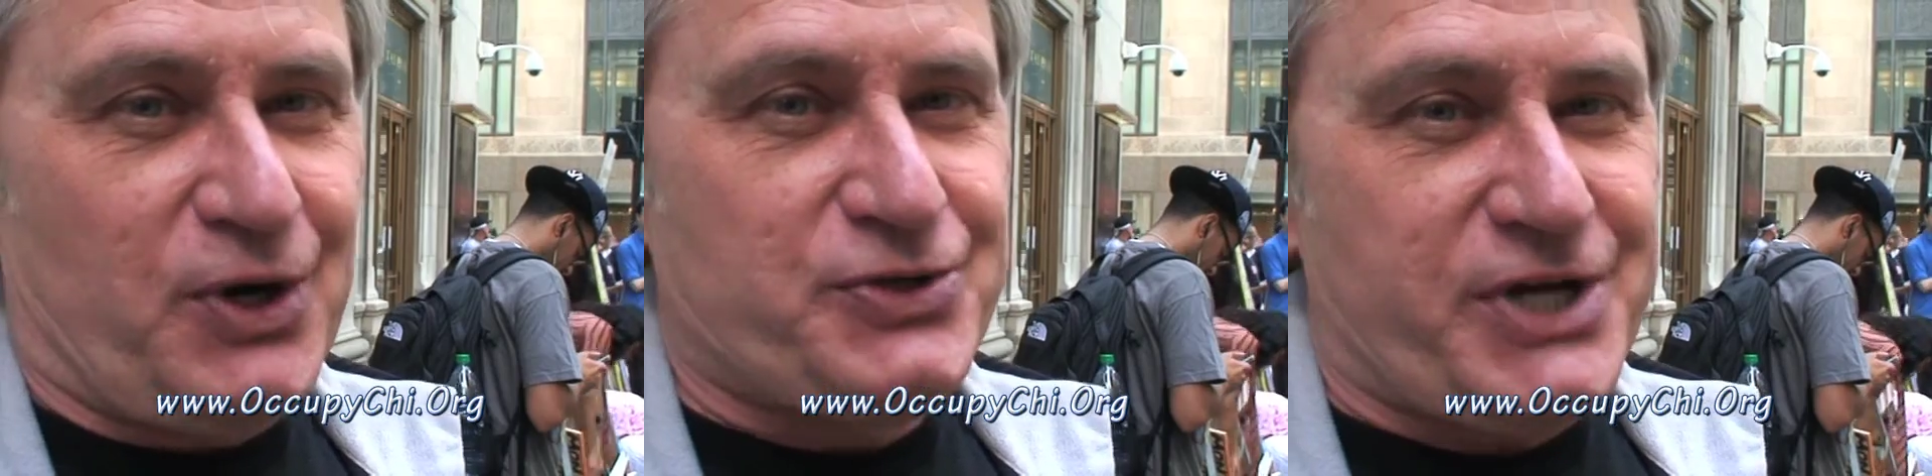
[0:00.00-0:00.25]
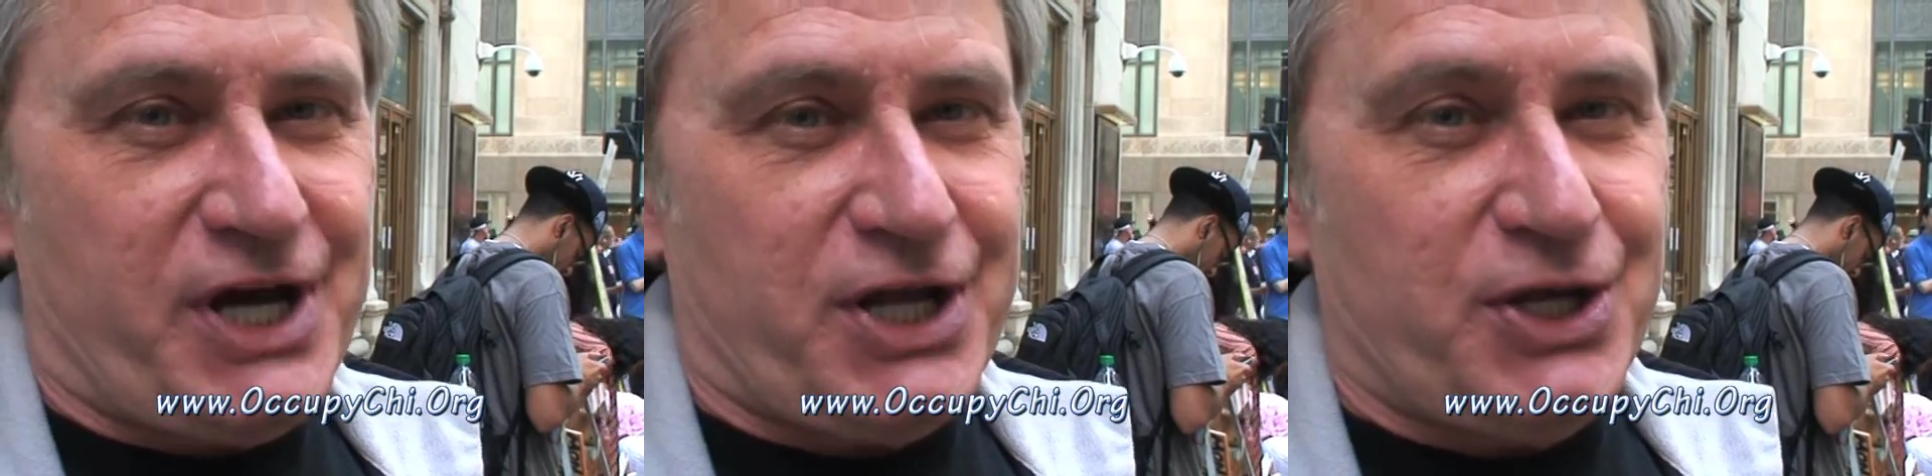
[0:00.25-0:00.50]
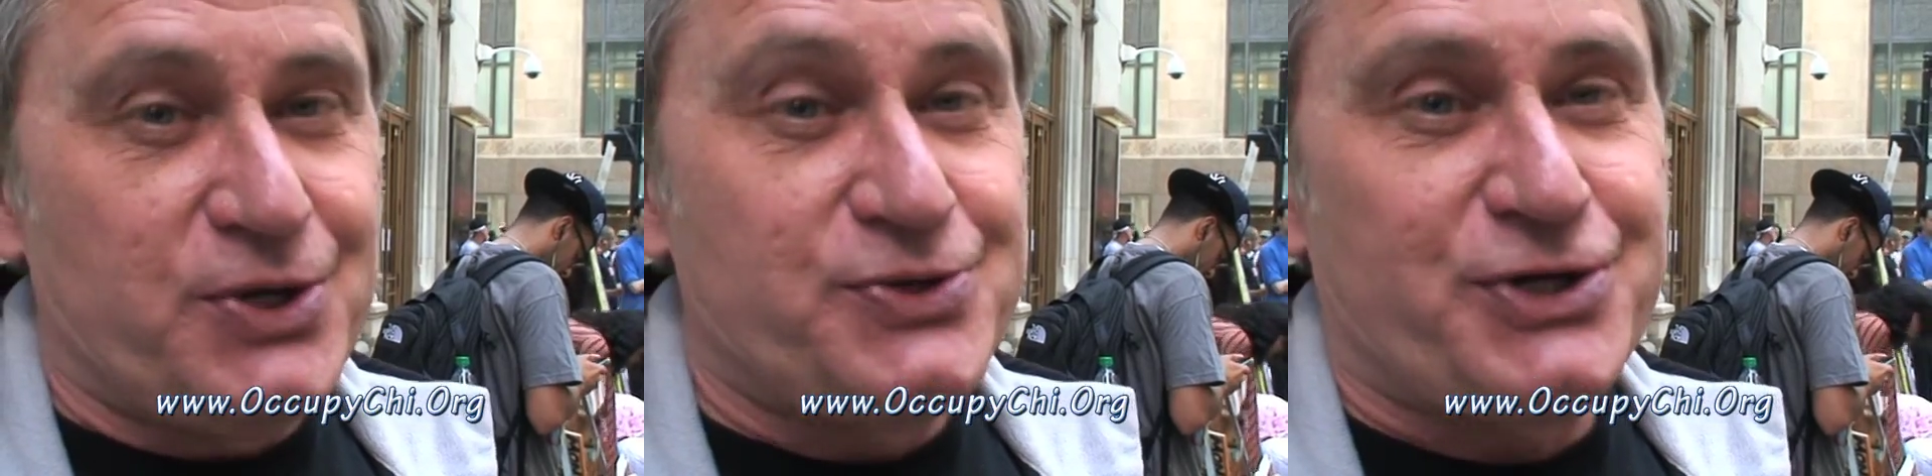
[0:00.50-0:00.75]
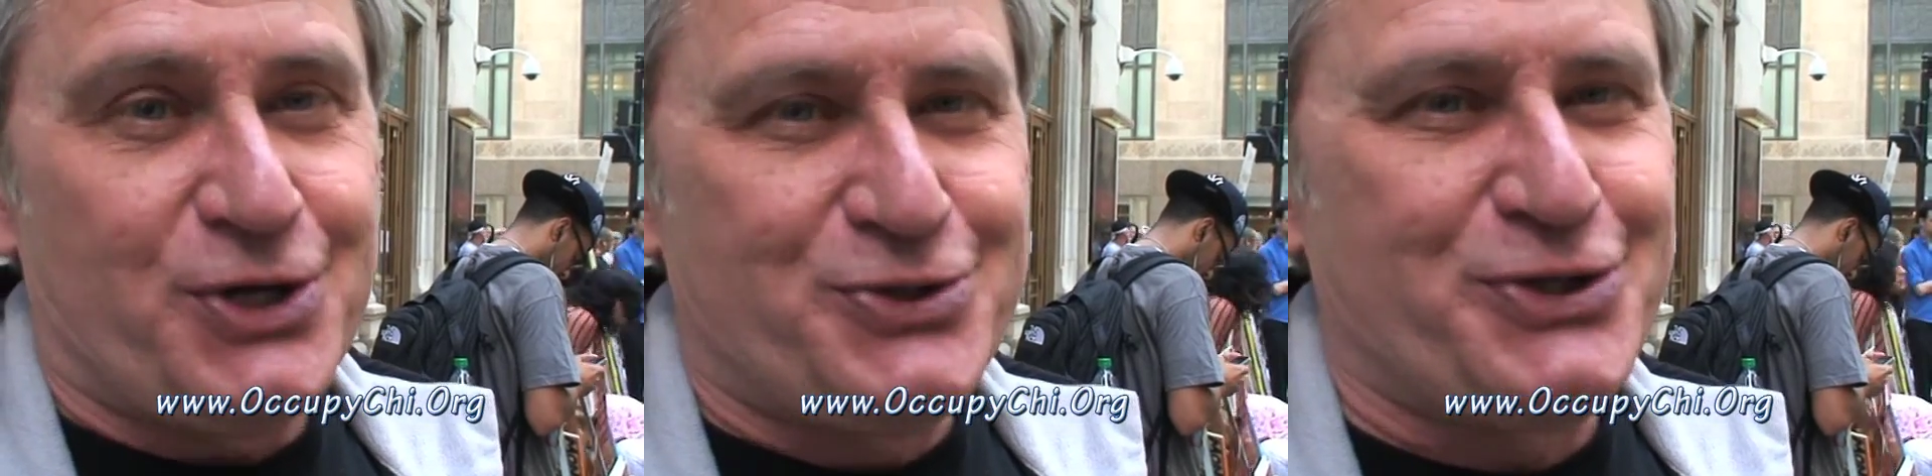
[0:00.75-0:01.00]
knows how to
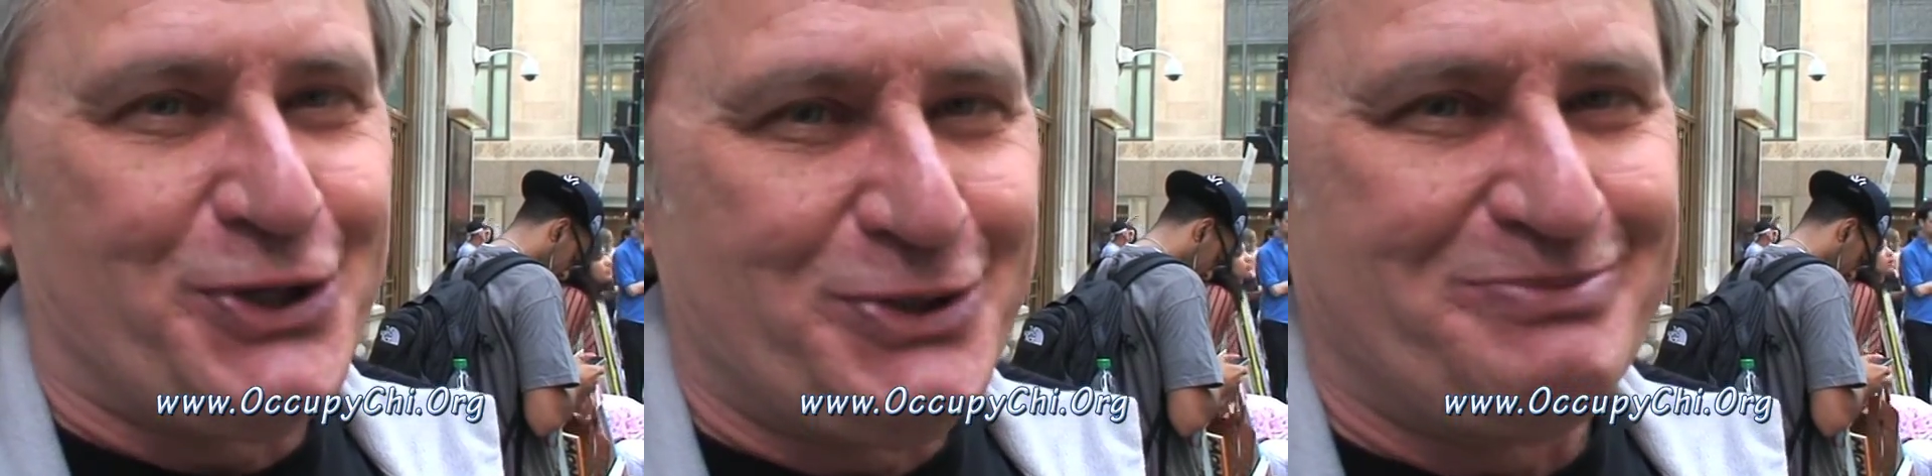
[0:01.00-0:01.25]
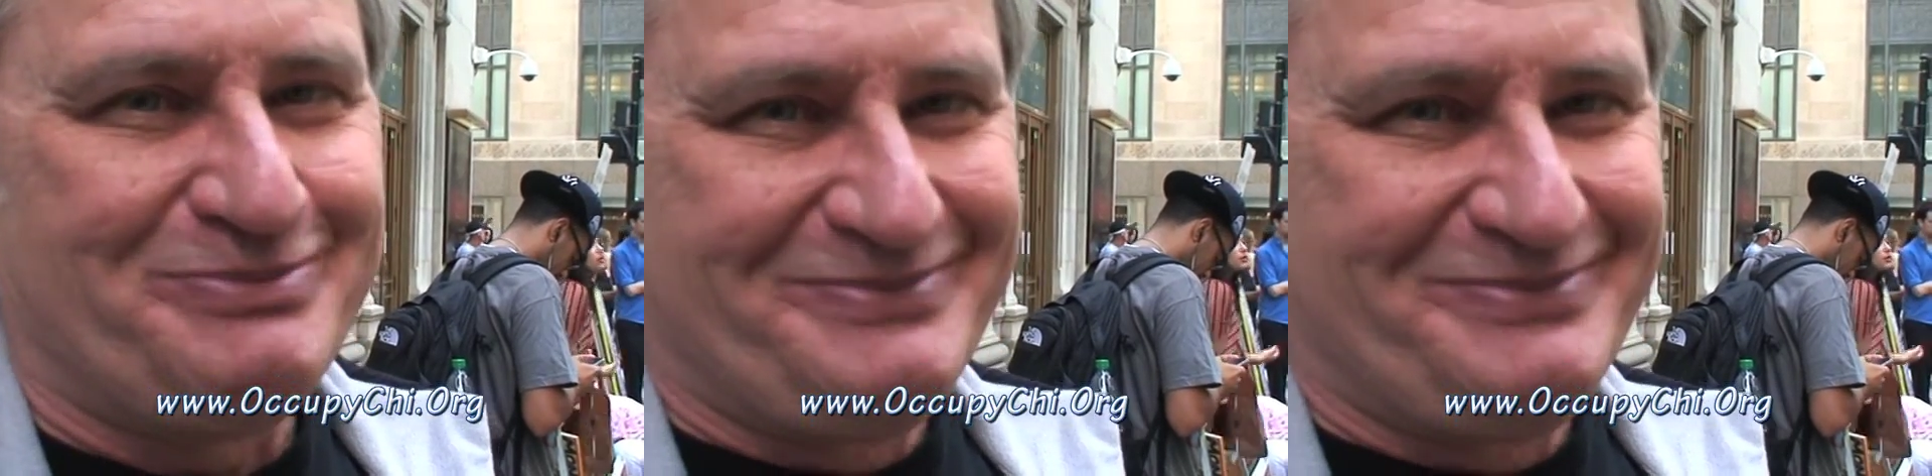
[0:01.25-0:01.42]
use YouTube.